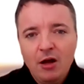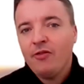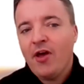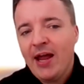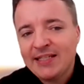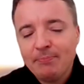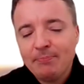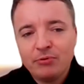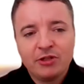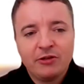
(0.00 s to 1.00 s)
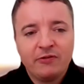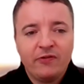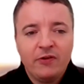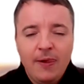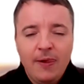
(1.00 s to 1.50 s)
other examples
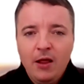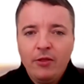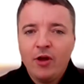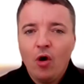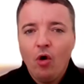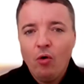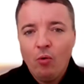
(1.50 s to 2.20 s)
of the